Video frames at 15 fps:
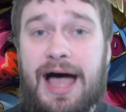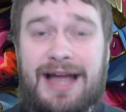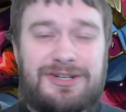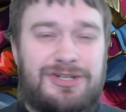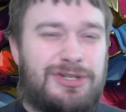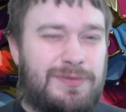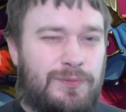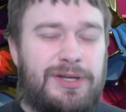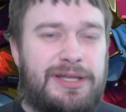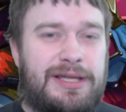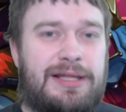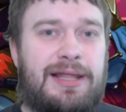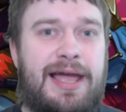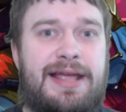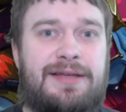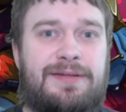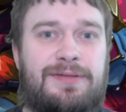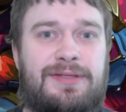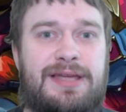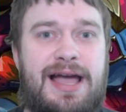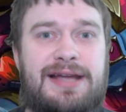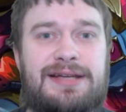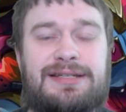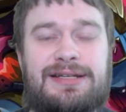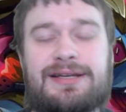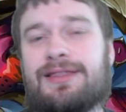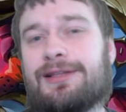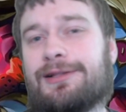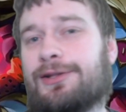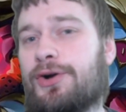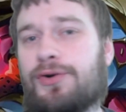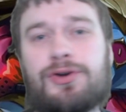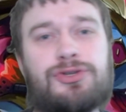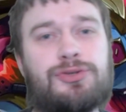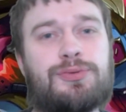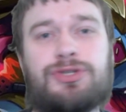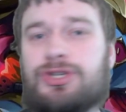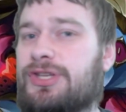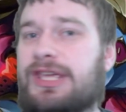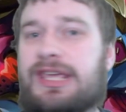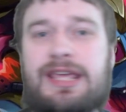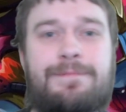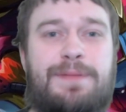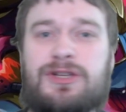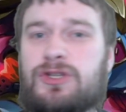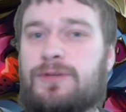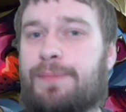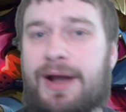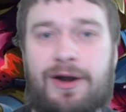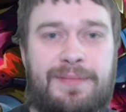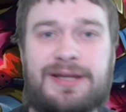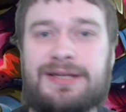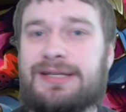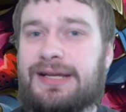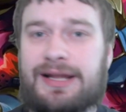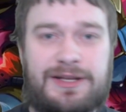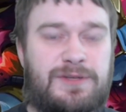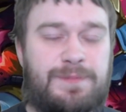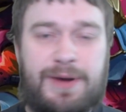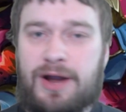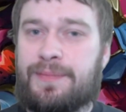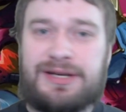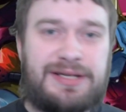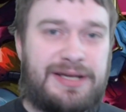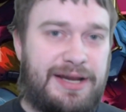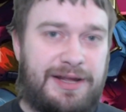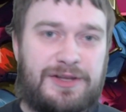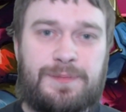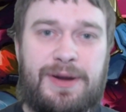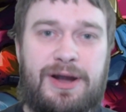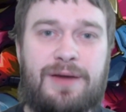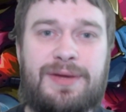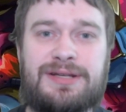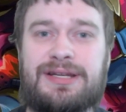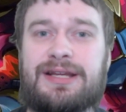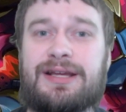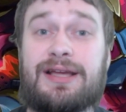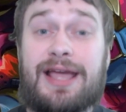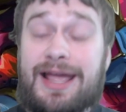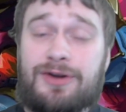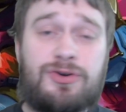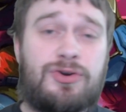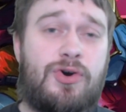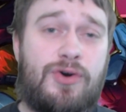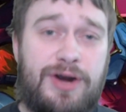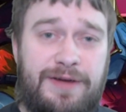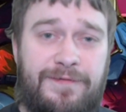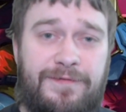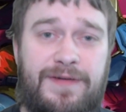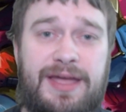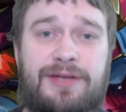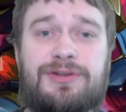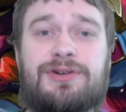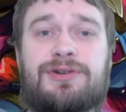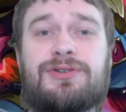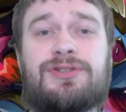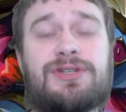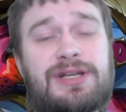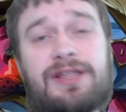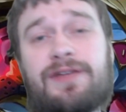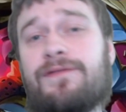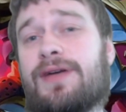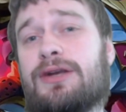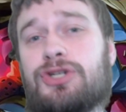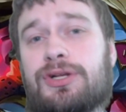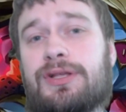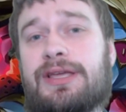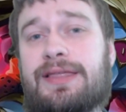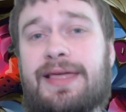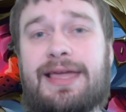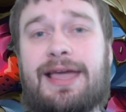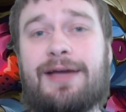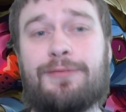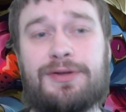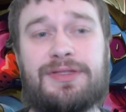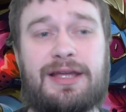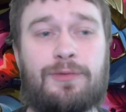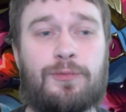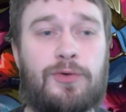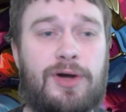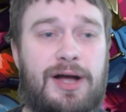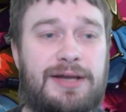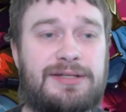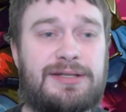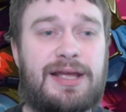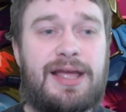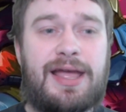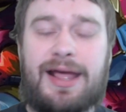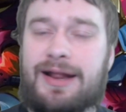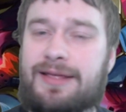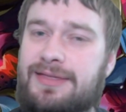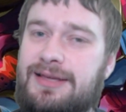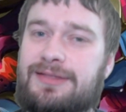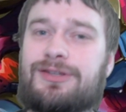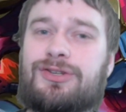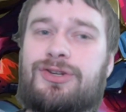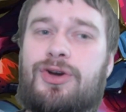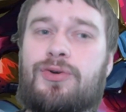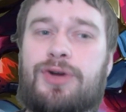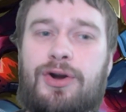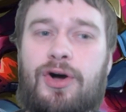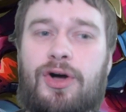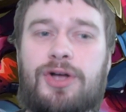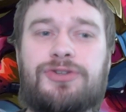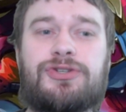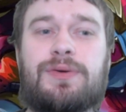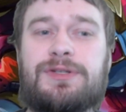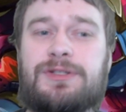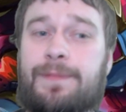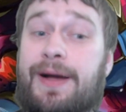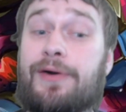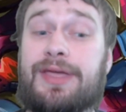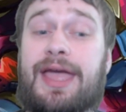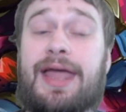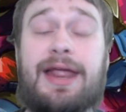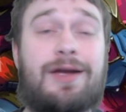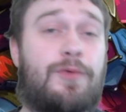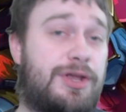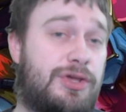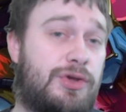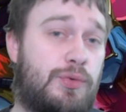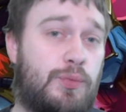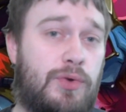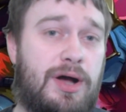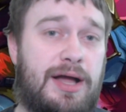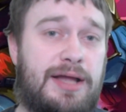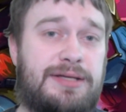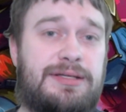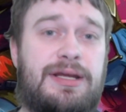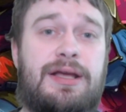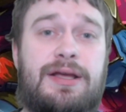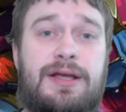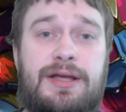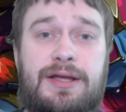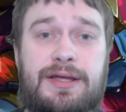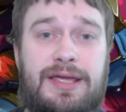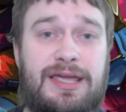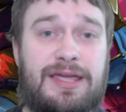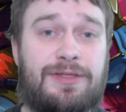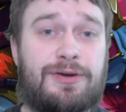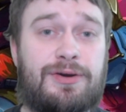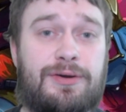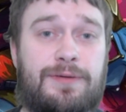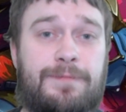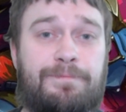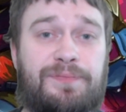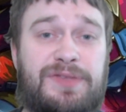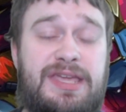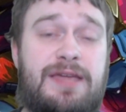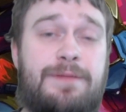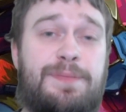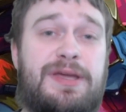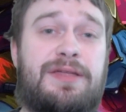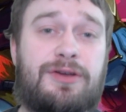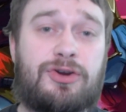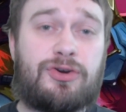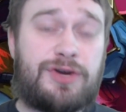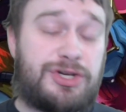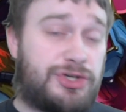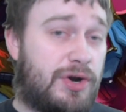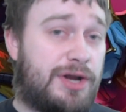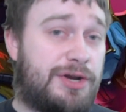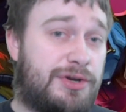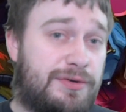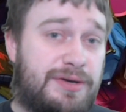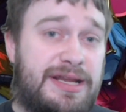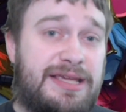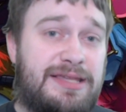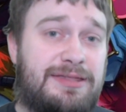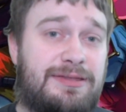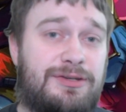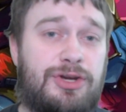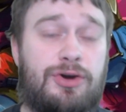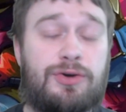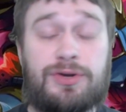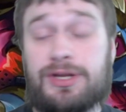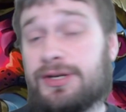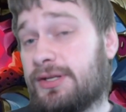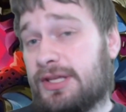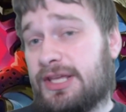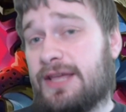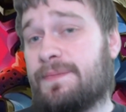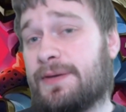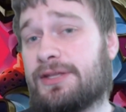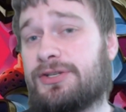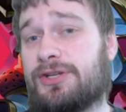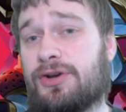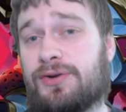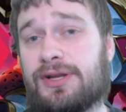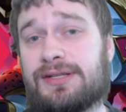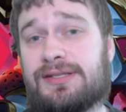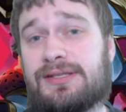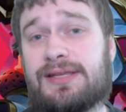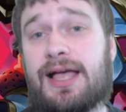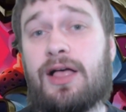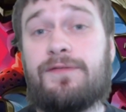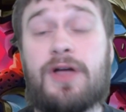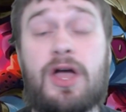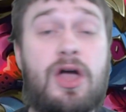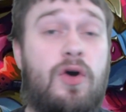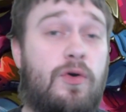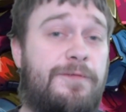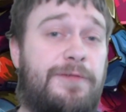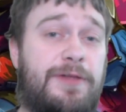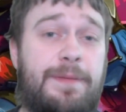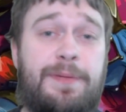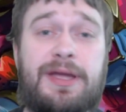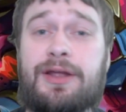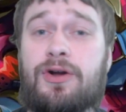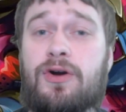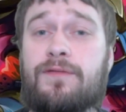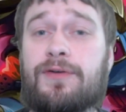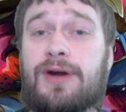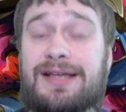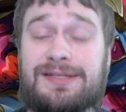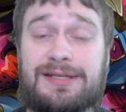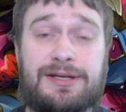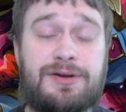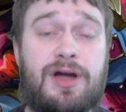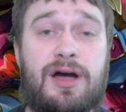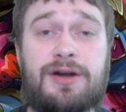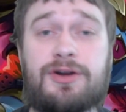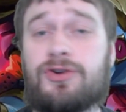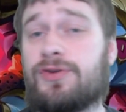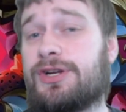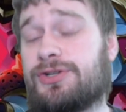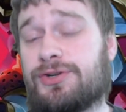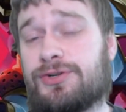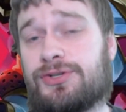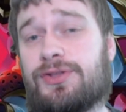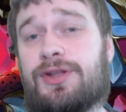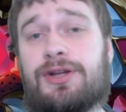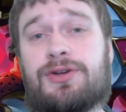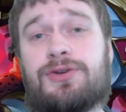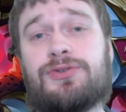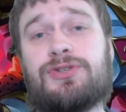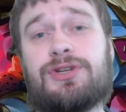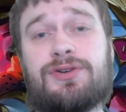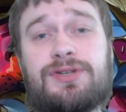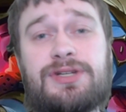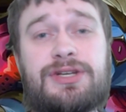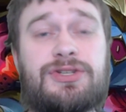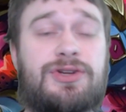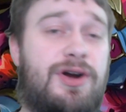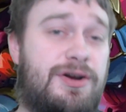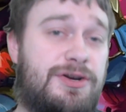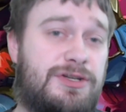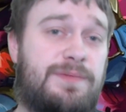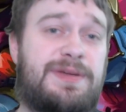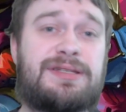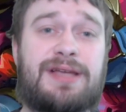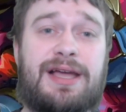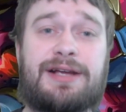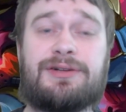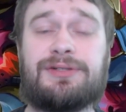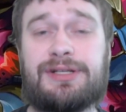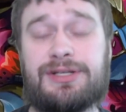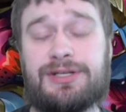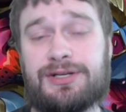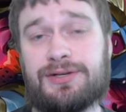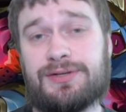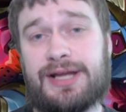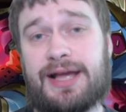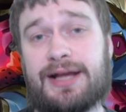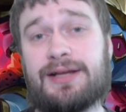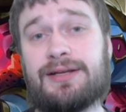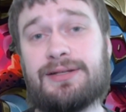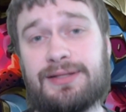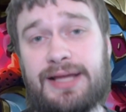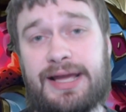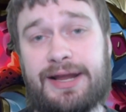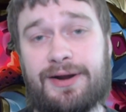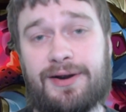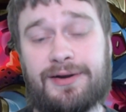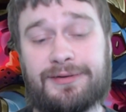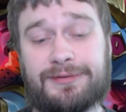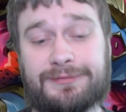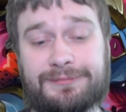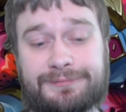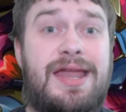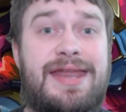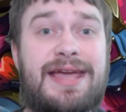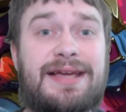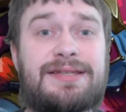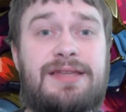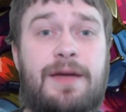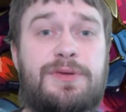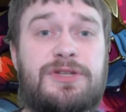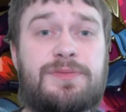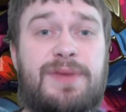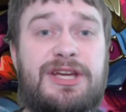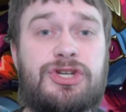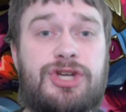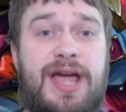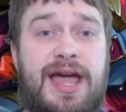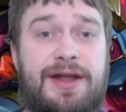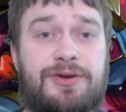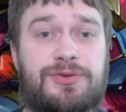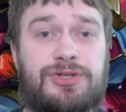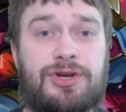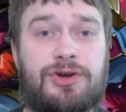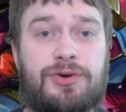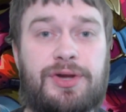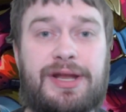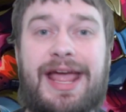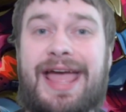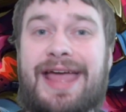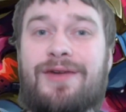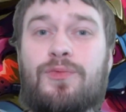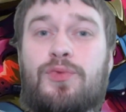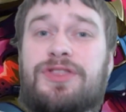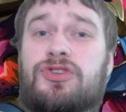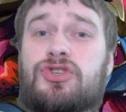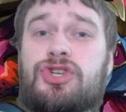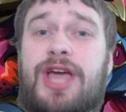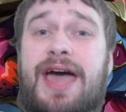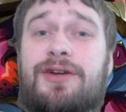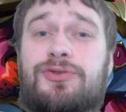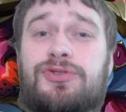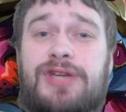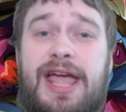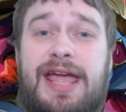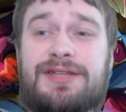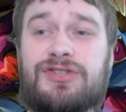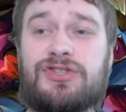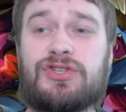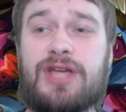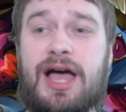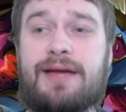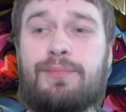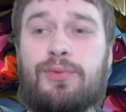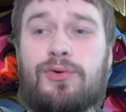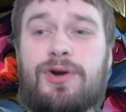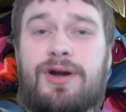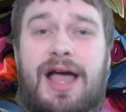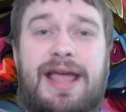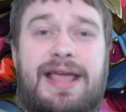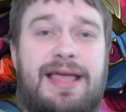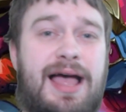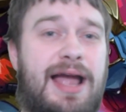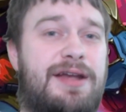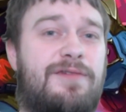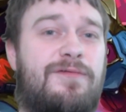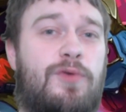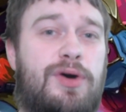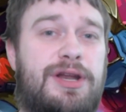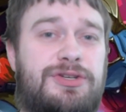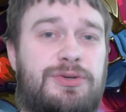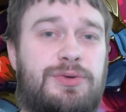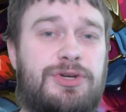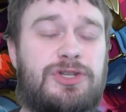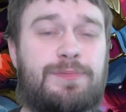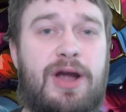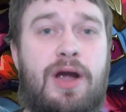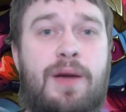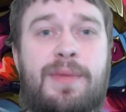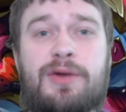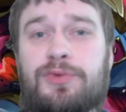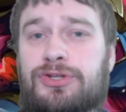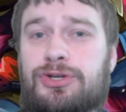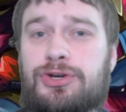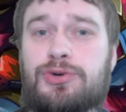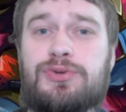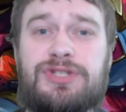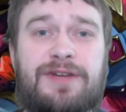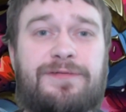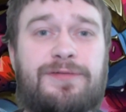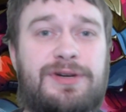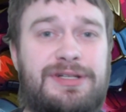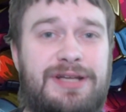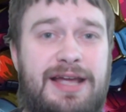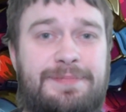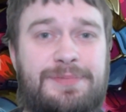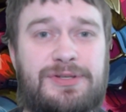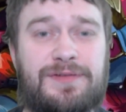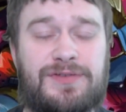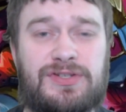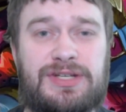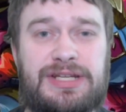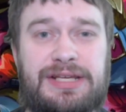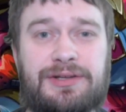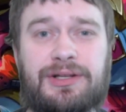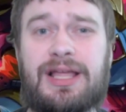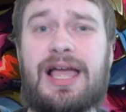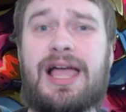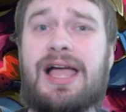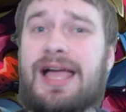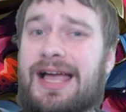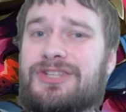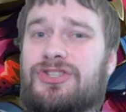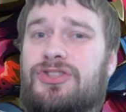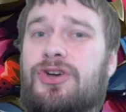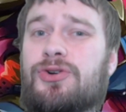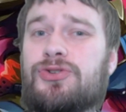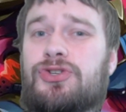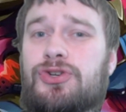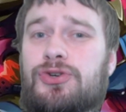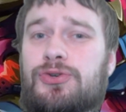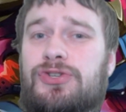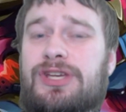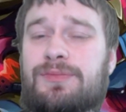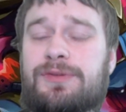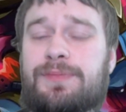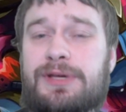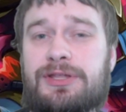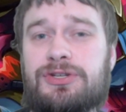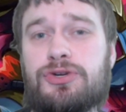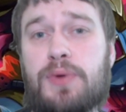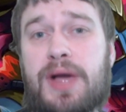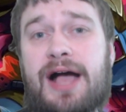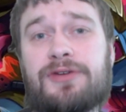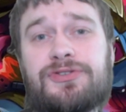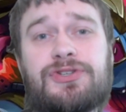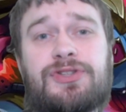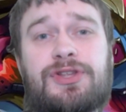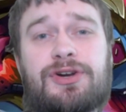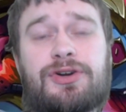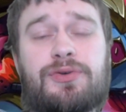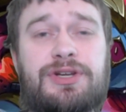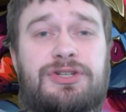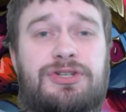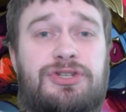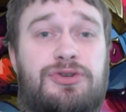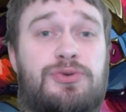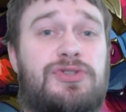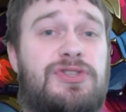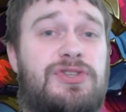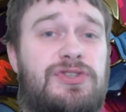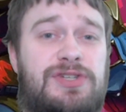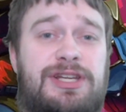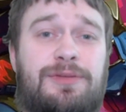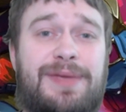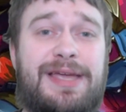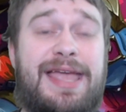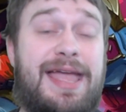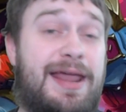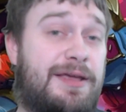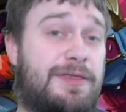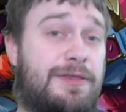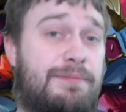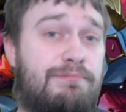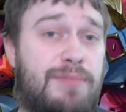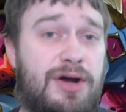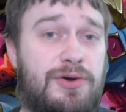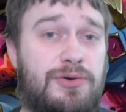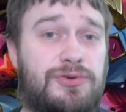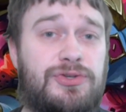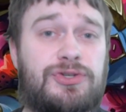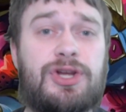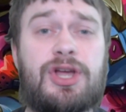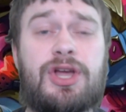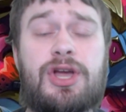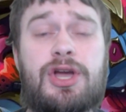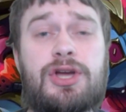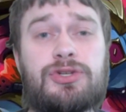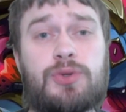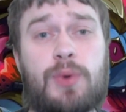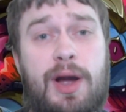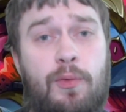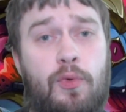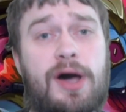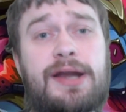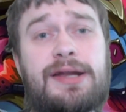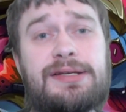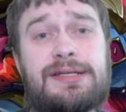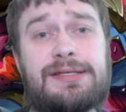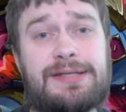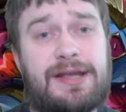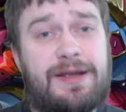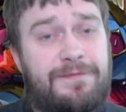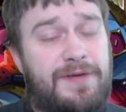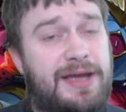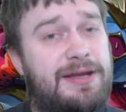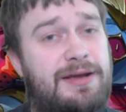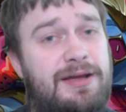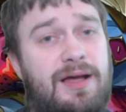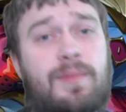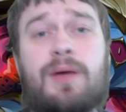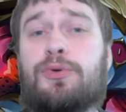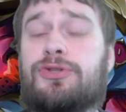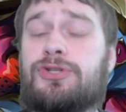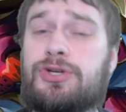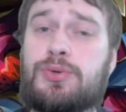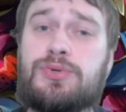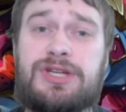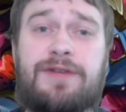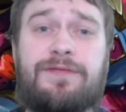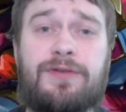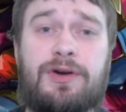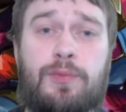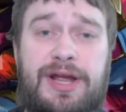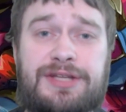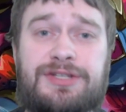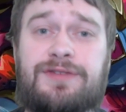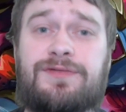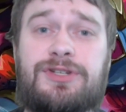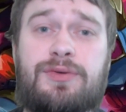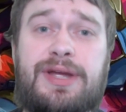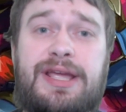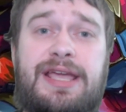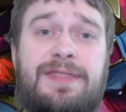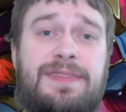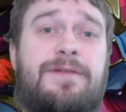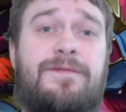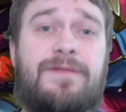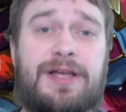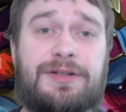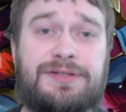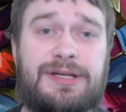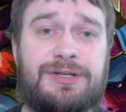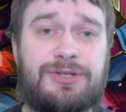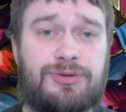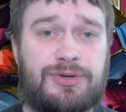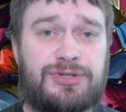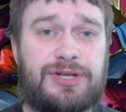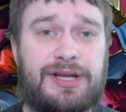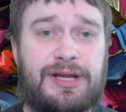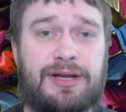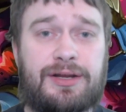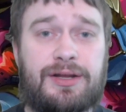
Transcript: I just really like the idea that Logos will just keep experimenting and experimenting and experimenting, ignoring failures until eventually they get what they want. And I think this token also is about getting what you want. Either keeping the creature underneath the token, keeping the token itself, or flipping it over as a non-creature so that it goes to your discard to be cycled into your deck later. Next up is my Shadows token, and with Shadows and Skyborn, I kind of wanted to experiment with two different types of steel, as those do seem to be the two houses that are going to use the steel mechanic the most. So I wanted to see if I could come up with two different ways of doing it that felt interesting.